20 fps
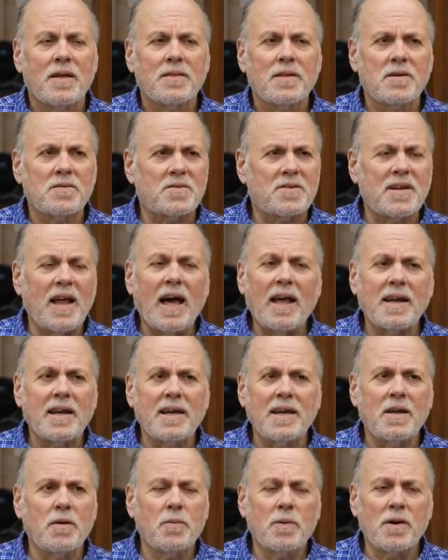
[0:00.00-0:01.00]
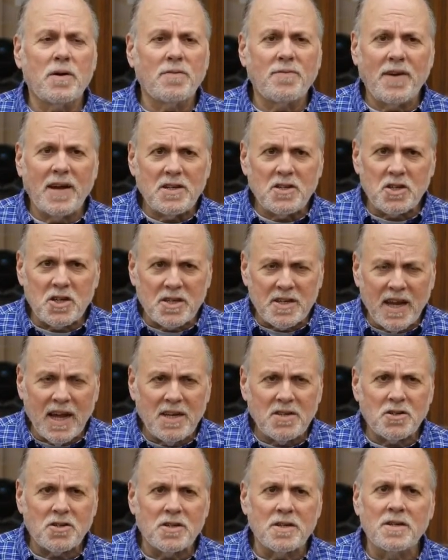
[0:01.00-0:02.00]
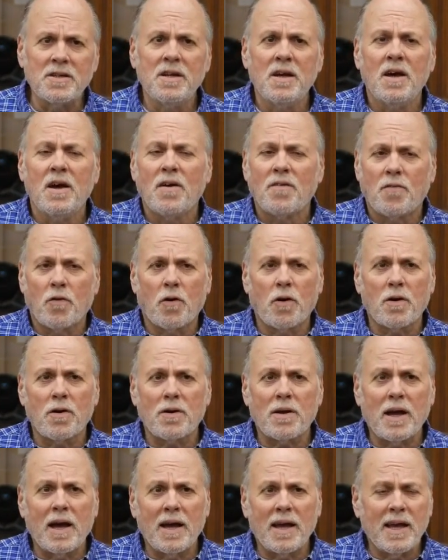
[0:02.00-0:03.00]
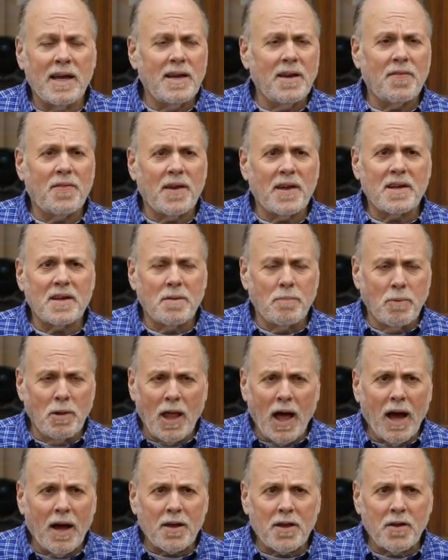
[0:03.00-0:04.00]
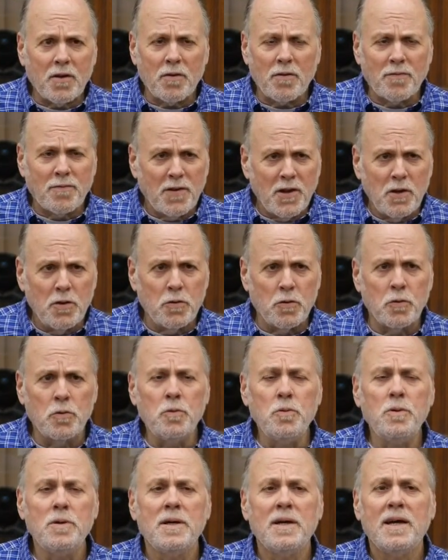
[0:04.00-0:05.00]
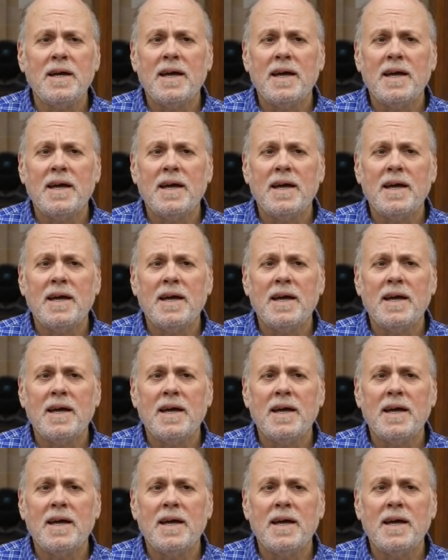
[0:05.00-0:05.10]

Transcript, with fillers: there's not any real vegetation for uh, anything to block your view.